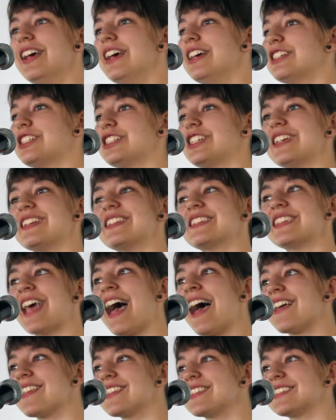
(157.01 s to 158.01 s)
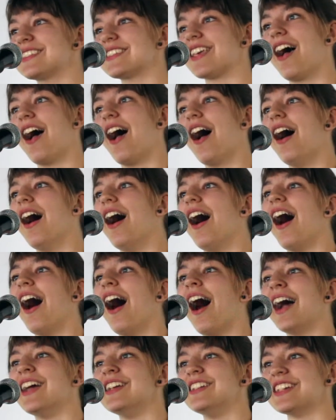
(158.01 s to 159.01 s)
She says,
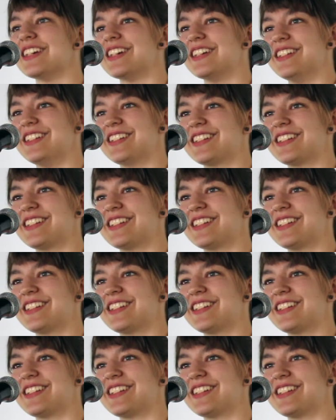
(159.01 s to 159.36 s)
I did.